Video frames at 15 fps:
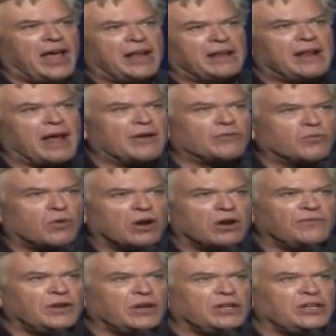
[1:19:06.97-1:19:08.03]
and I was wondering
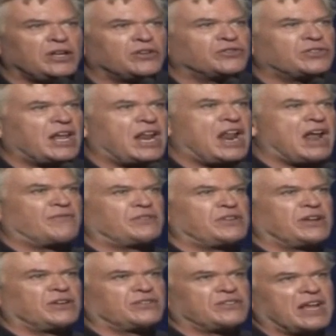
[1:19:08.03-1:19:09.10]
if you could just sit out for
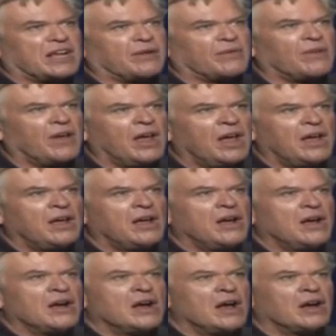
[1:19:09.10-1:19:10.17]
just a second.
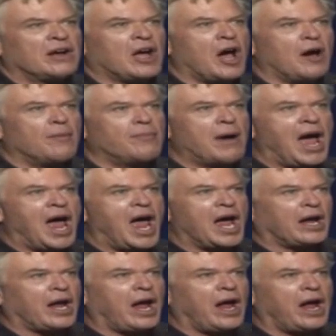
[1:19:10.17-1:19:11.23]
Come back
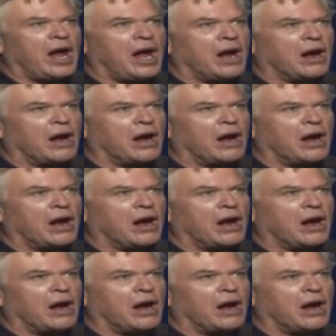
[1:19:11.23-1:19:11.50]
here.